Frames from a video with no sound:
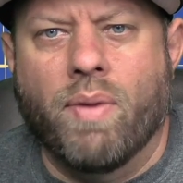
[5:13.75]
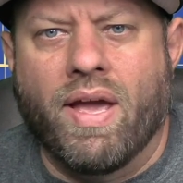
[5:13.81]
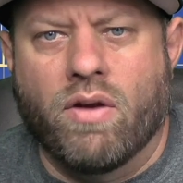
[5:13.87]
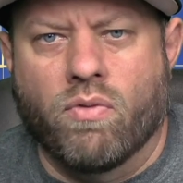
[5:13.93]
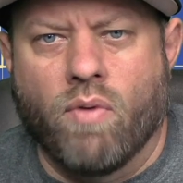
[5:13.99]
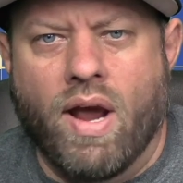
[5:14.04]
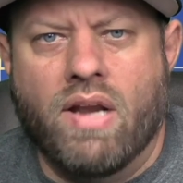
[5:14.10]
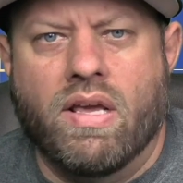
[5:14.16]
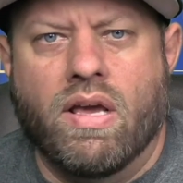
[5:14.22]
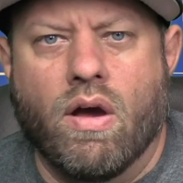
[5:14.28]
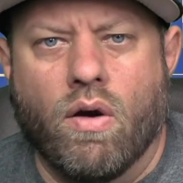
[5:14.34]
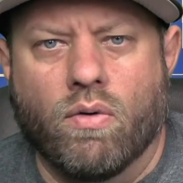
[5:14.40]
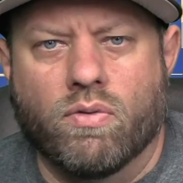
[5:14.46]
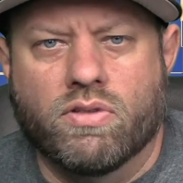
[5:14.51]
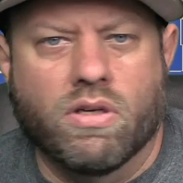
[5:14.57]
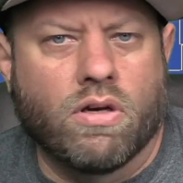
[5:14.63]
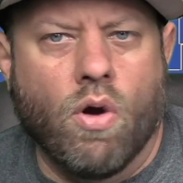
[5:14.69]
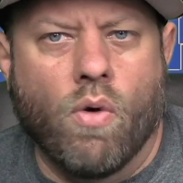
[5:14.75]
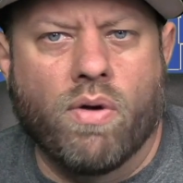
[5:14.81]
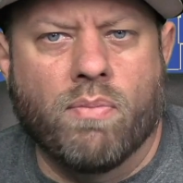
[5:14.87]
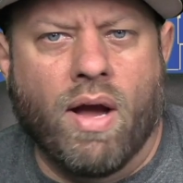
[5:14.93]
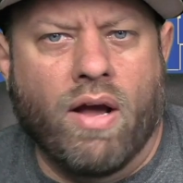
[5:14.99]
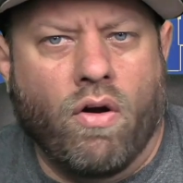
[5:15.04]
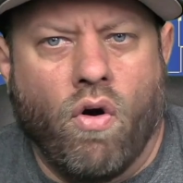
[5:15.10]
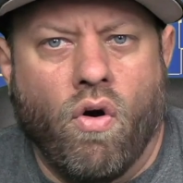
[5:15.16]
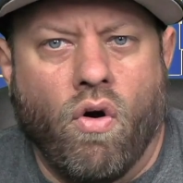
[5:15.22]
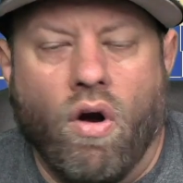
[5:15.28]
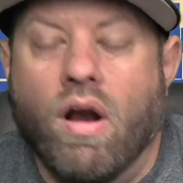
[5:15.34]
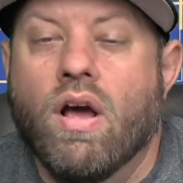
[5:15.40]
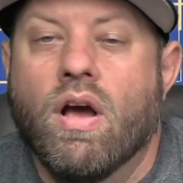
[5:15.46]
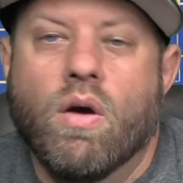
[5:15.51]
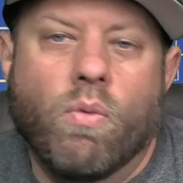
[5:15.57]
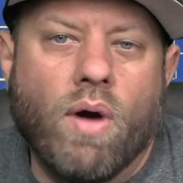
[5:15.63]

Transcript: band radio to go in my car.